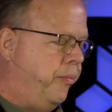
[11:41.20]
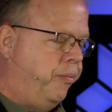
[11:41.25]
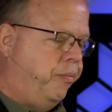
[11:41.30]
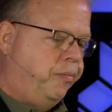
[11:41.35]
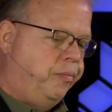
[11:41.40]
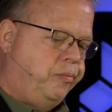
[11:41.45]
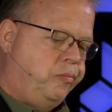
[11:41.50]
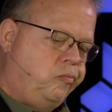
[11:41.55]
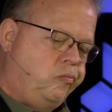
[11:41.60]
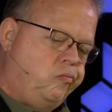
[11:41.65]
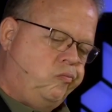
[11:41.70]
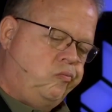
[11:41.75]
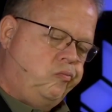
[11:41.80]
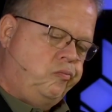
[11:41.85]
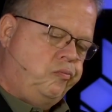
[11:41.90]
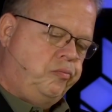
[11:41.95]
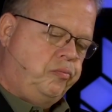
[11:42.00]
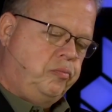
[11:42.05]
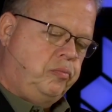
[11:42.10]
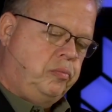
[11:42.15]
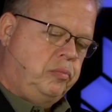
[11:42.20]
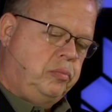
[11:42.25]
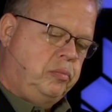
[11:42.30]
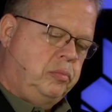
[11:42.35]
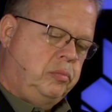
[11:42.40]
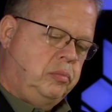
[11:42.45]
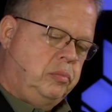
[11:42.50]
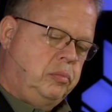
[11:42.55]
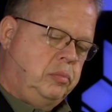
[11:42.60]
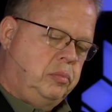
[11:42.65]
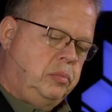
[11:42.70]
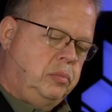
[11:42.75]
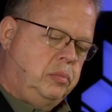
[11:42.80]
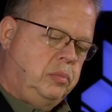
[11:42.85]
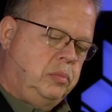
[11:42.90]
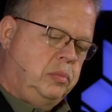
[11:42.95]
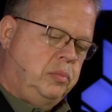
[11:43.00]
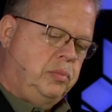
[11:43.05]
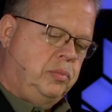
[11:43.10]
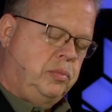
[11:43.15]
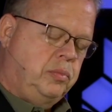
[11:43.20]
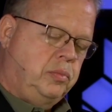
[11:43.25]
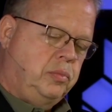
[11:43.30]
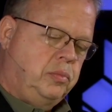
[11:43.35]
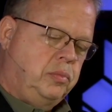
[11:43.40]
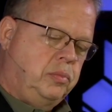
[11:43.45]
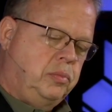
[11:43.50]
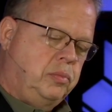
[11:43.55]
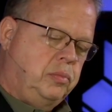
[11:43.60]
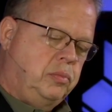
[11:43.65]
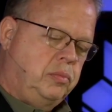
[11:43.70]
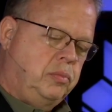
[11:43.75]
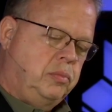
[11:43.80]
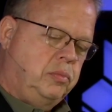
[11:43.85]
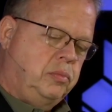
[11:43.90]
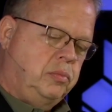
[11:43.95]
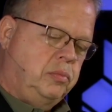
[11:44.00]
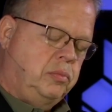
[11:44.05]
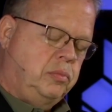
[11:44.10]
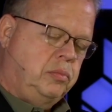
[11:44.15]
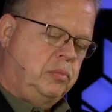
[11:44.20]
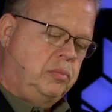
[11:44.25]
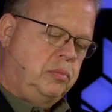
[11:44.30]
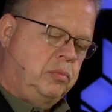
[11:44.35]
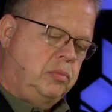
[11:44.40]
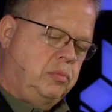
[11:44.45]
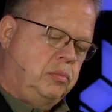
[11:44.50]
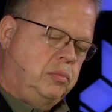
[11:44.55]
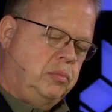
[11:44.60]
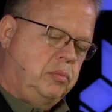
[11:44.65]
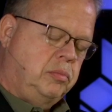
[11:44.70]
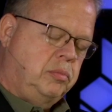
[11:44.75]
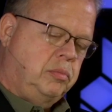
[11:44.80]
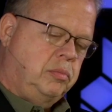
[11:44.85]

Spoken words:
[no speech]